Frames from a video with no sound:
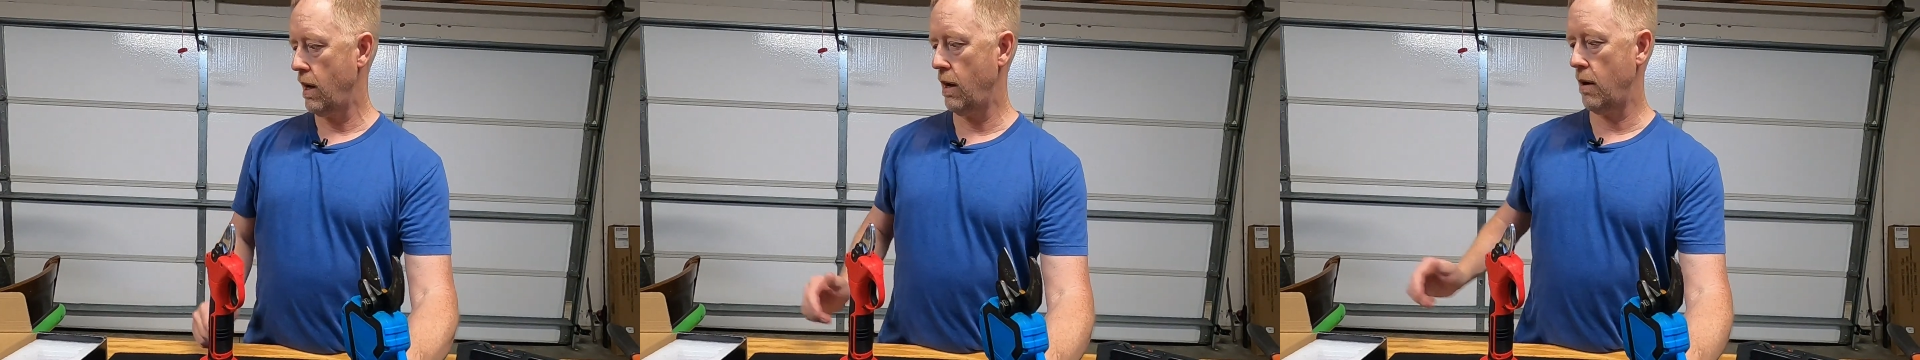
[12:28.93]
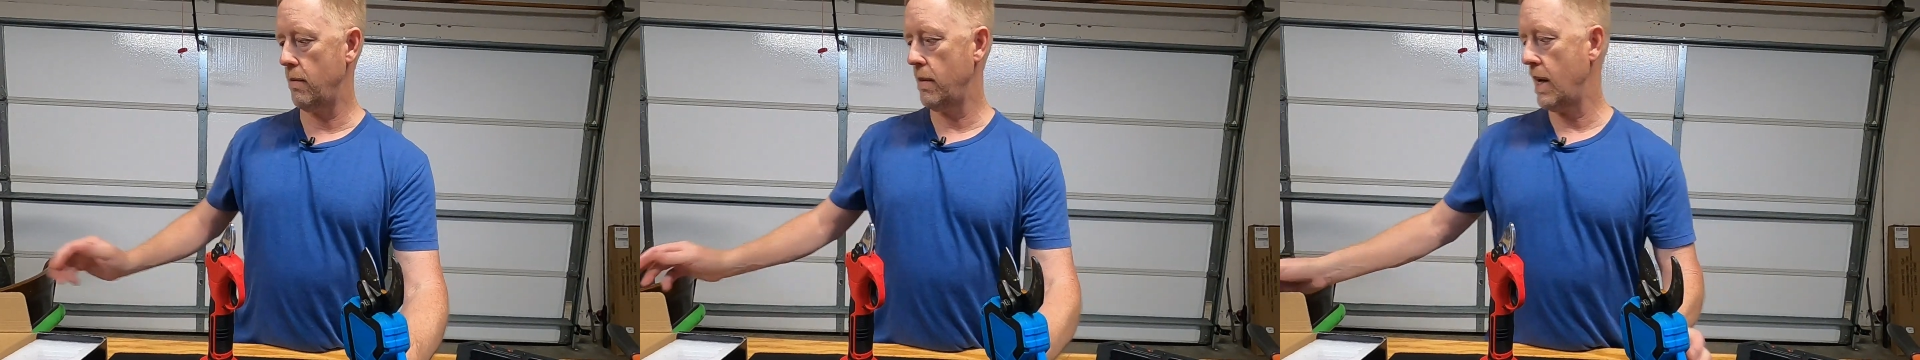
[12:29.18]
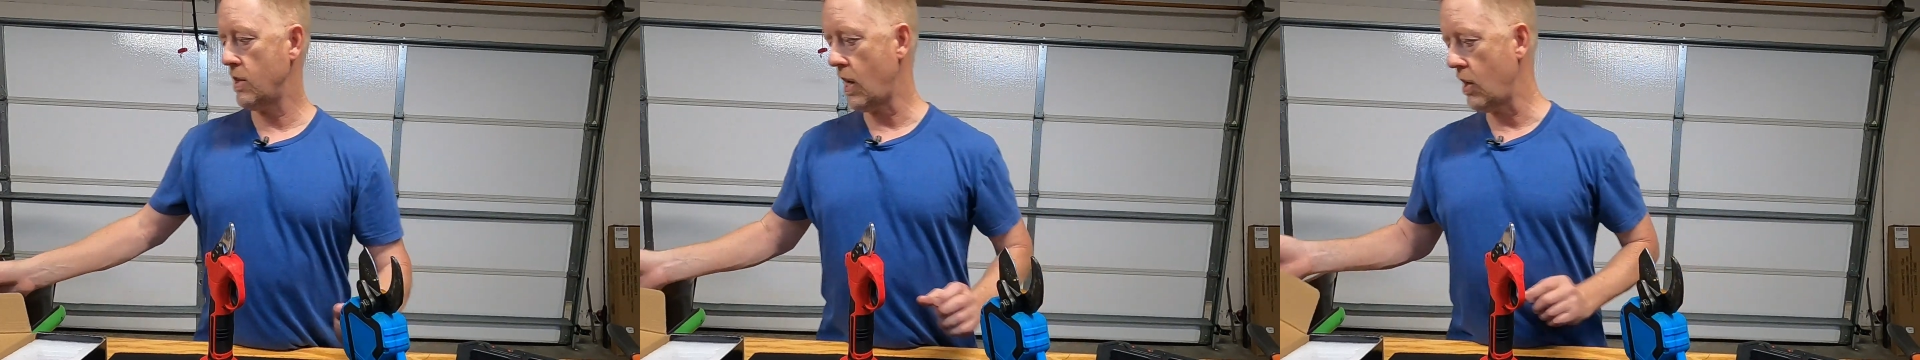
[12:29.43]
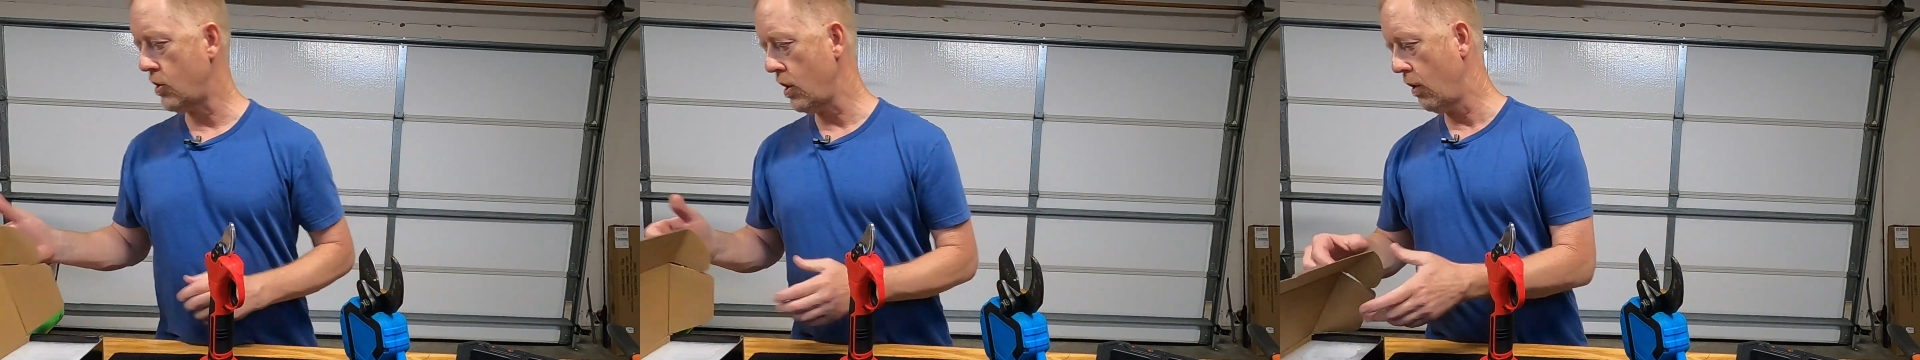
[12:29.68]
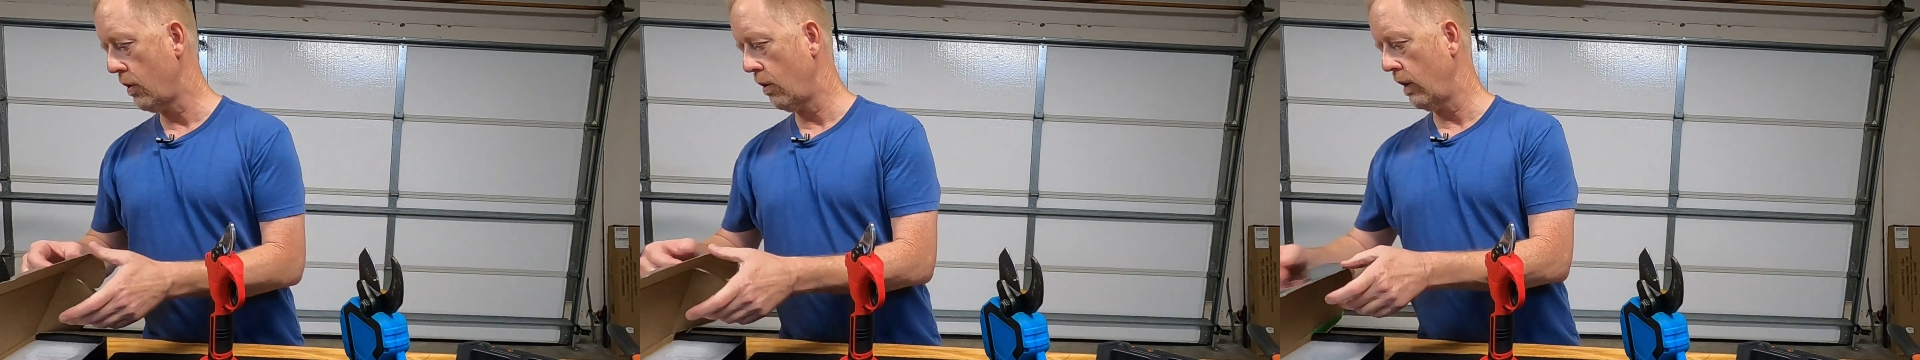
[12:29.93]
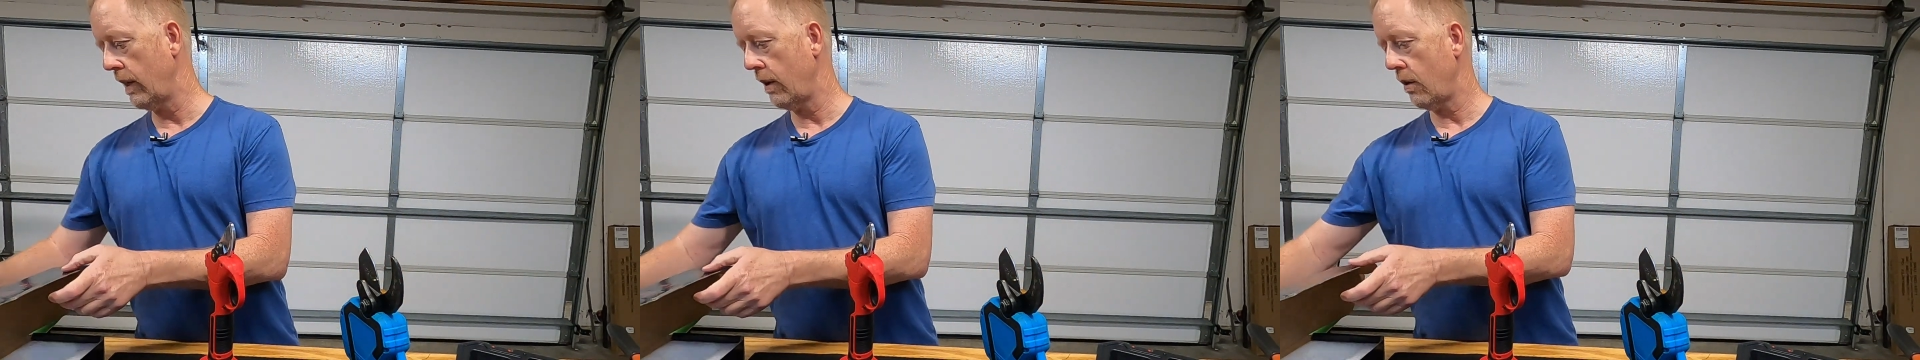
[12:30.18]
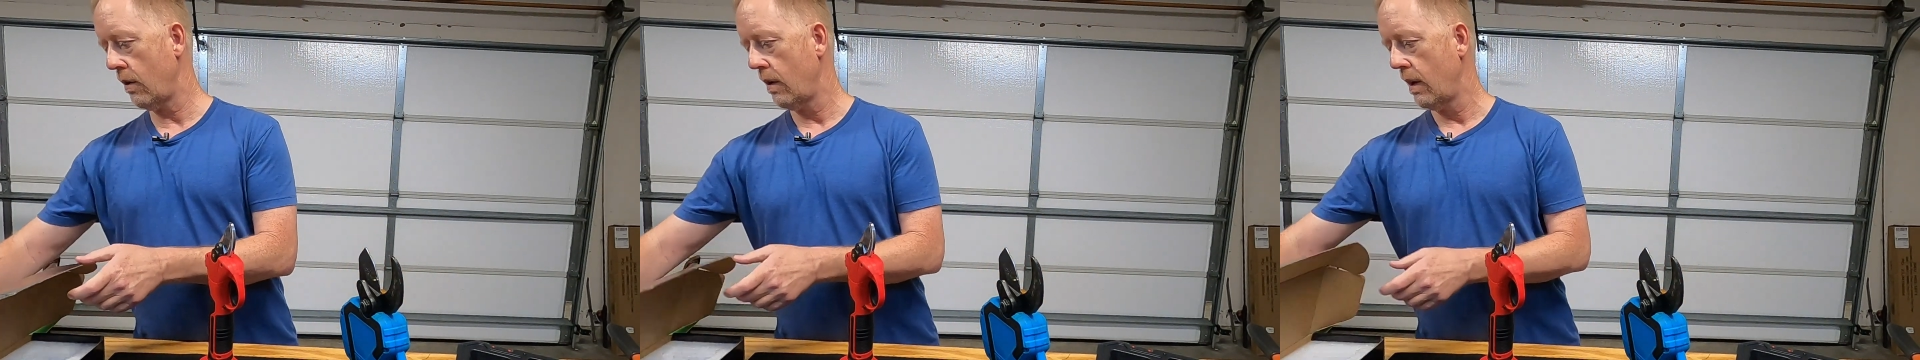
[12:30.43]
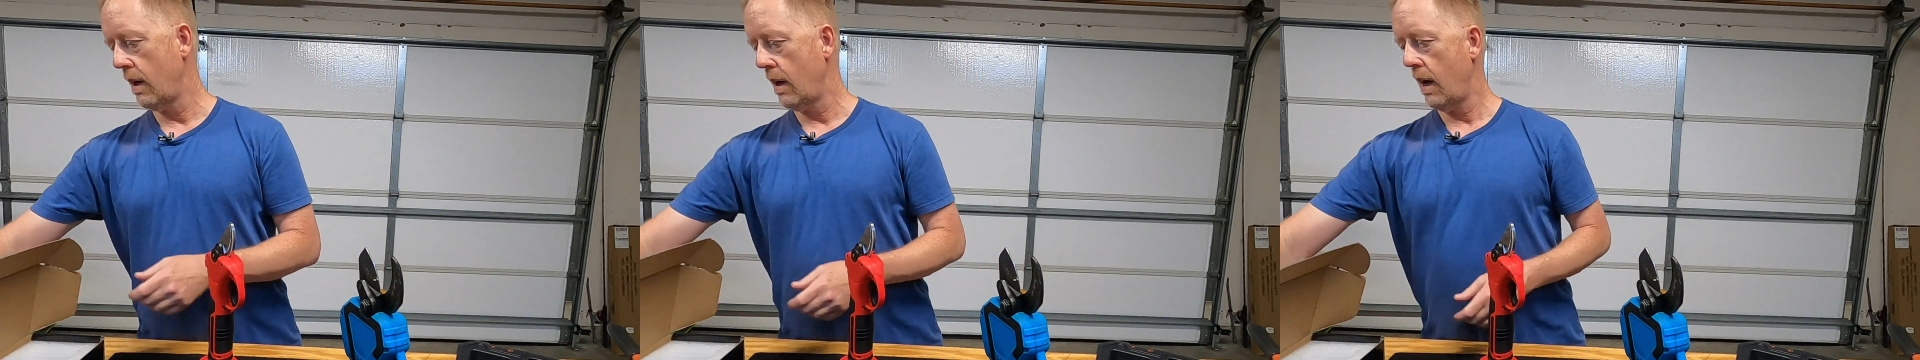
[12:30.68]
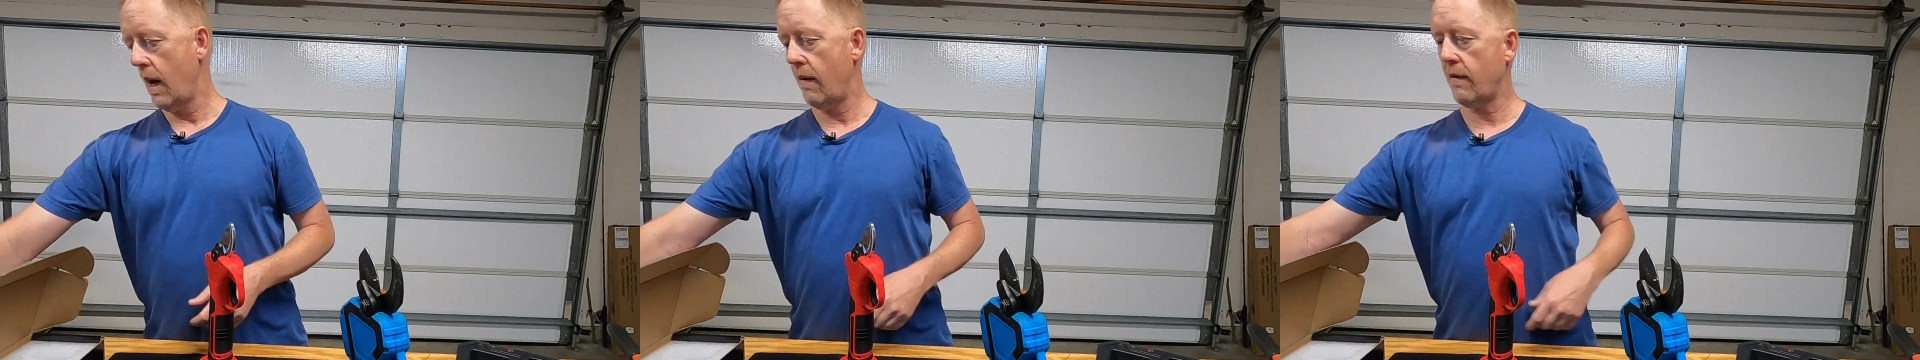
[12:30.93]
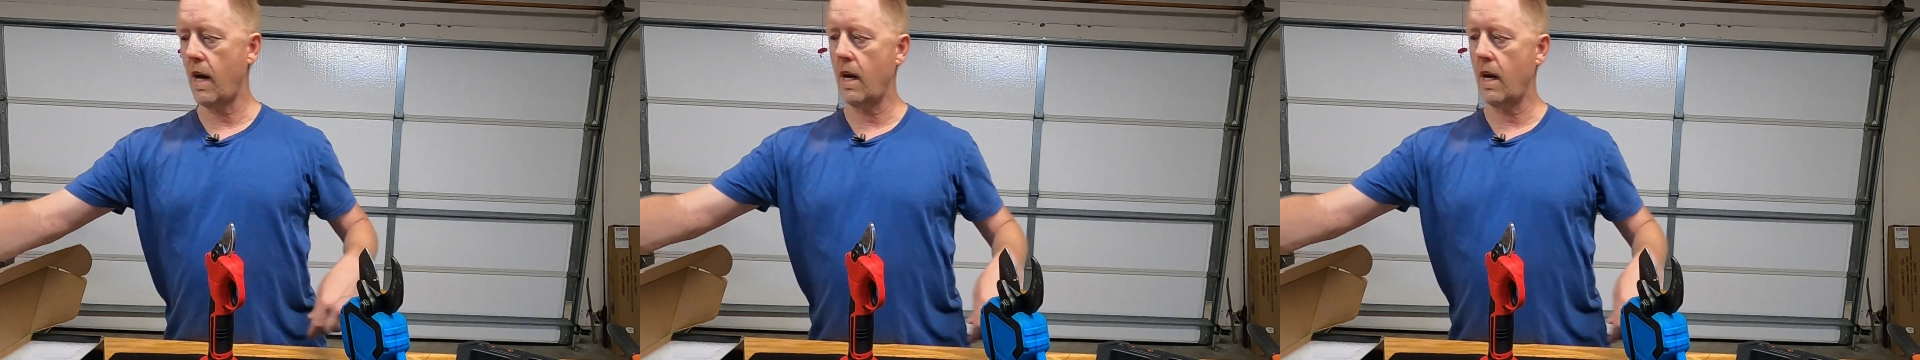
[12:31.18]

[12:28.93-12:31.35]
As I showed earlier, I've